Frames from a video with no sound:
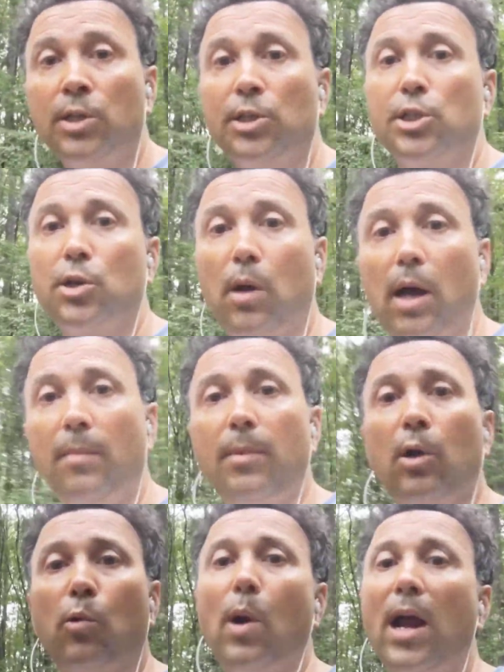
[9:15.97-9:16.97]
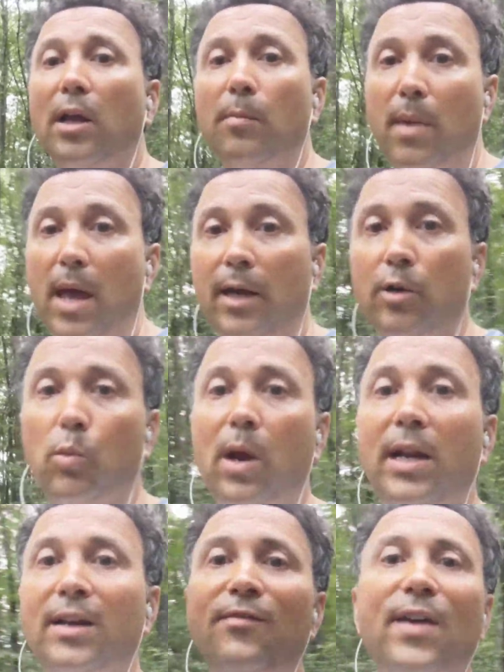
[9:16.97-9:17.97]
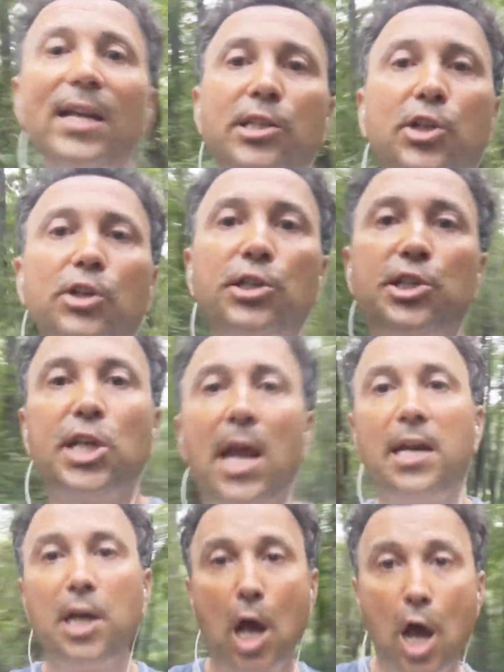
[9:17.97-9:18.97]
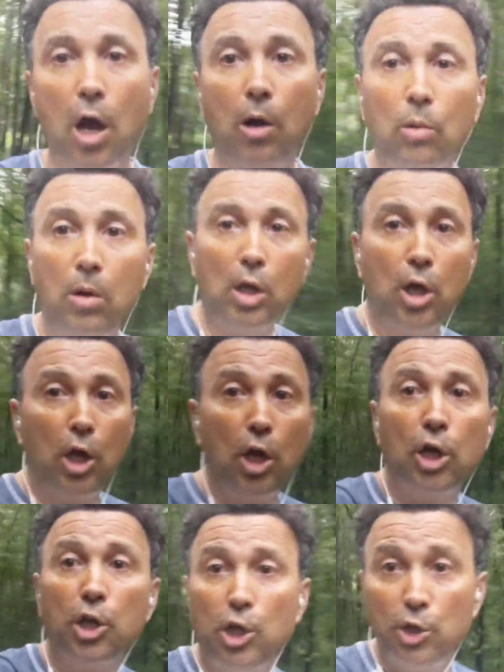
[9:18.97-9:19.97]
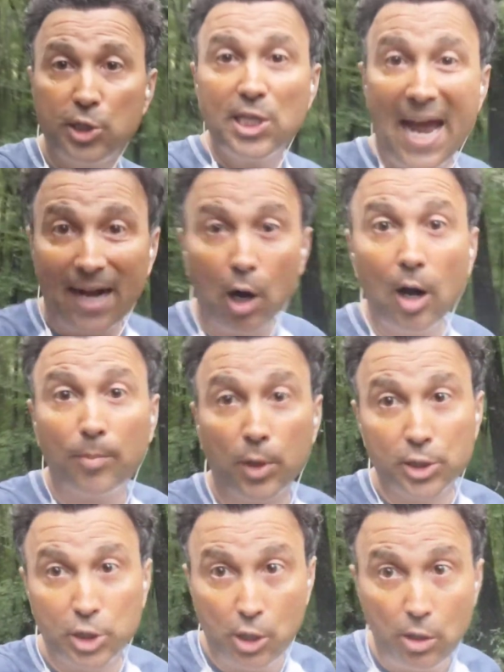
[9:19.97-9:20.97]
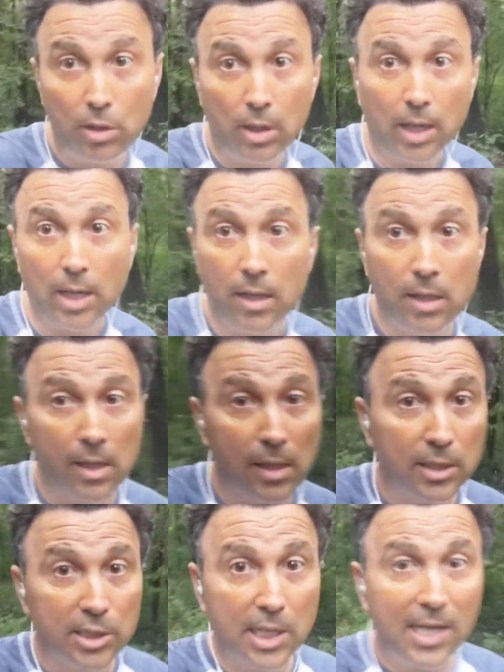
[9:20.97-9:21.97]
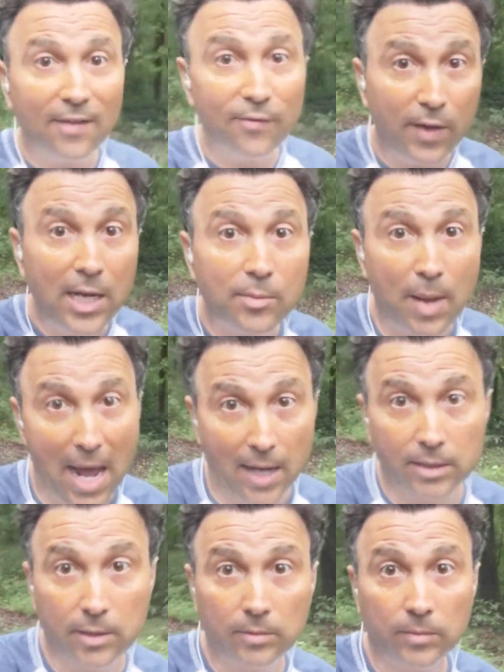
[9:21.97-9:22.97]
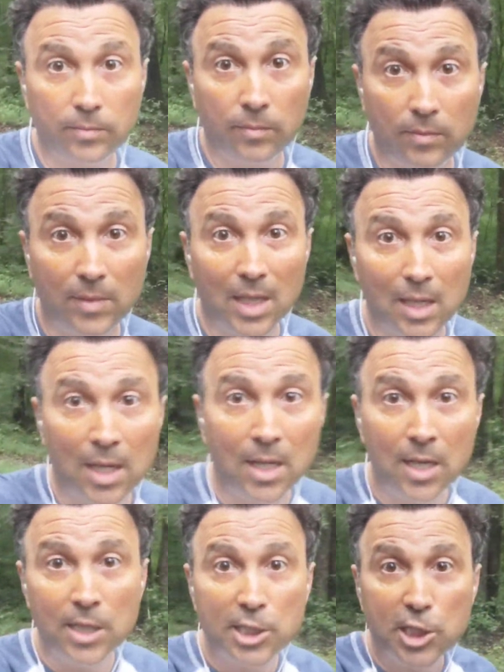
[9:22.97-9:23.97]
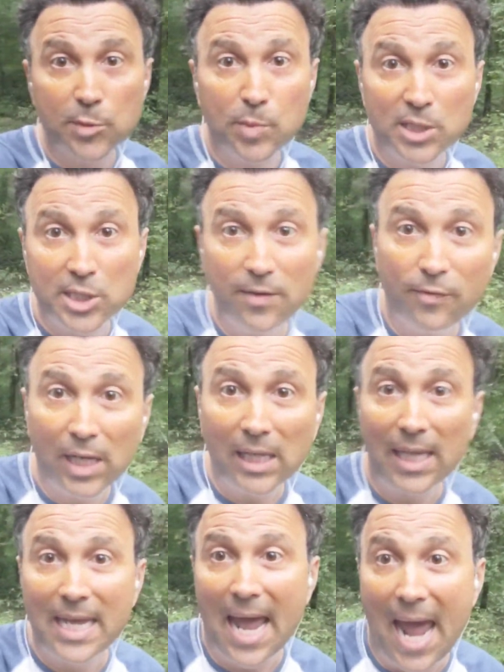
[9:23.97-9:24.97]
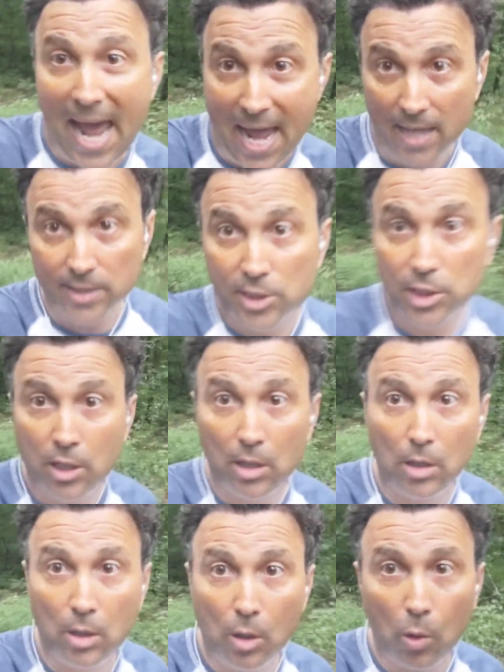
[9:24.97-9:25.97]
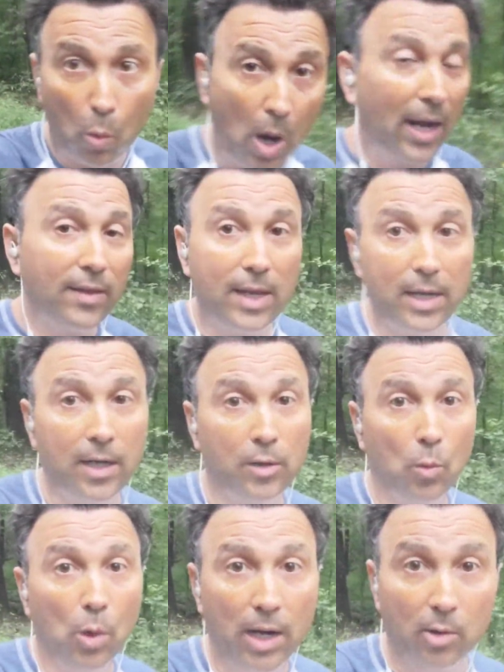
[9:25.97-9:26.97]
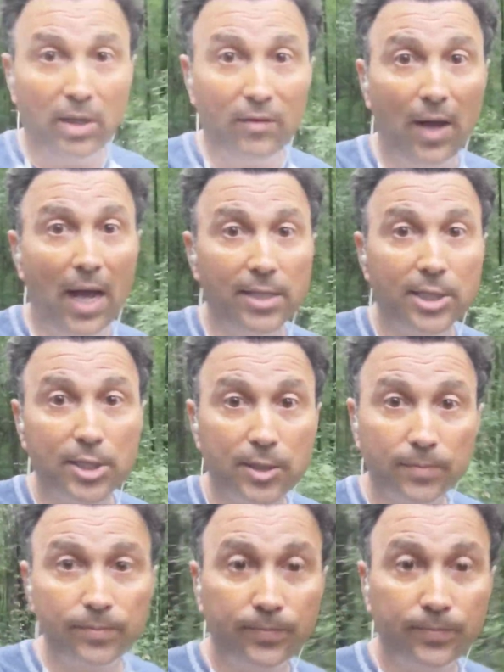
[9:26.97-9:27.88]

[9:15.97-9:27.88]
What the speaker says: So I'm going to recommend when investors say no, use that opportunity to get feedback. Specifically ask why they didn't want to invest.